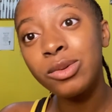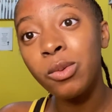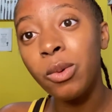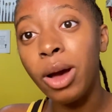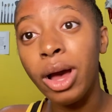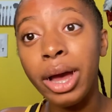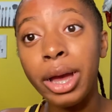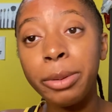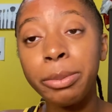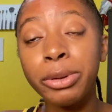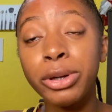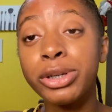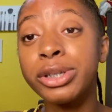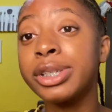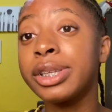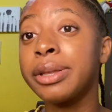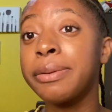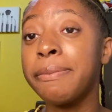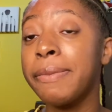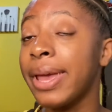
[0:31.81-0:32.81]
why a
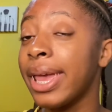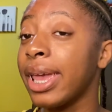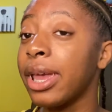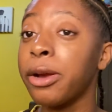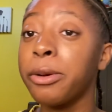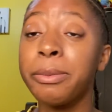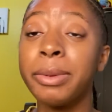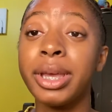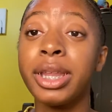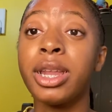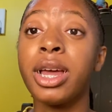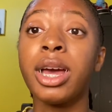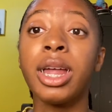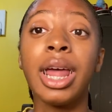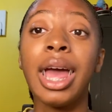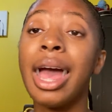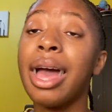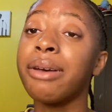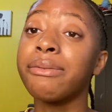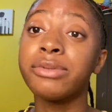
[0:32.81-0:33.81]
person may or may not
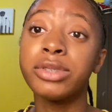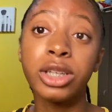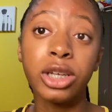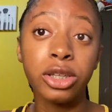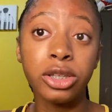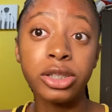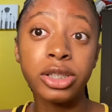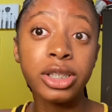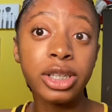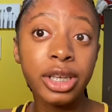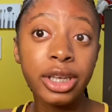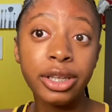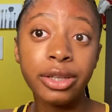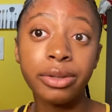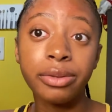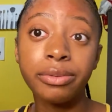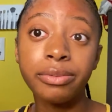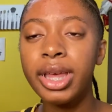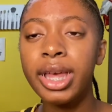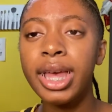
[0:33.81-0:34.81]
have dull
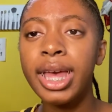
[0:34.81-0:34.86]
skin.